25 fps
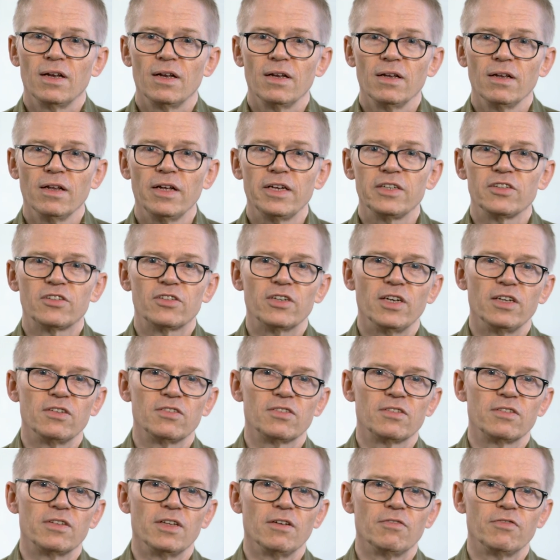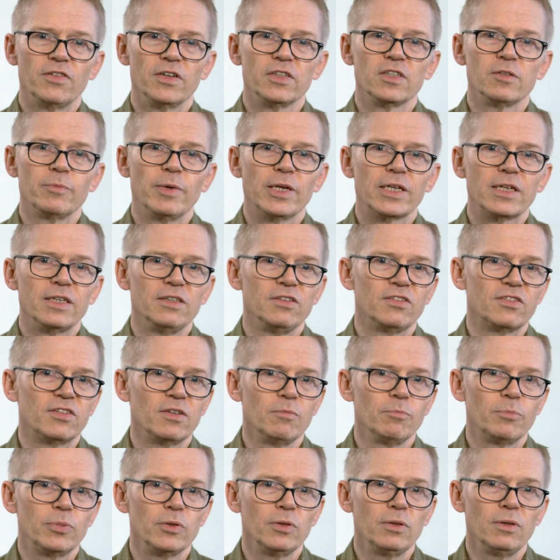Like chess, they're fundamentally
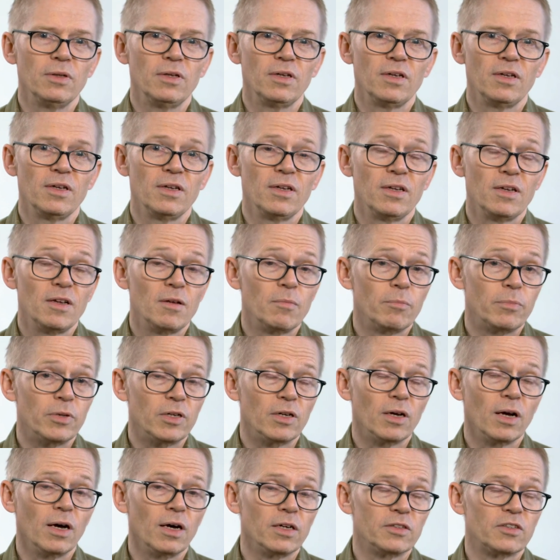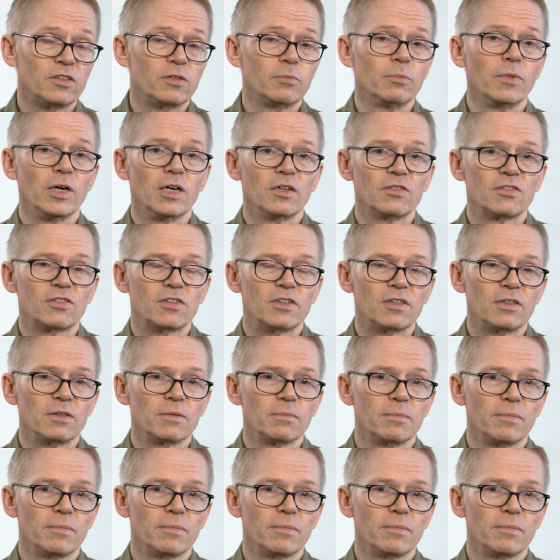simple, but hard to master.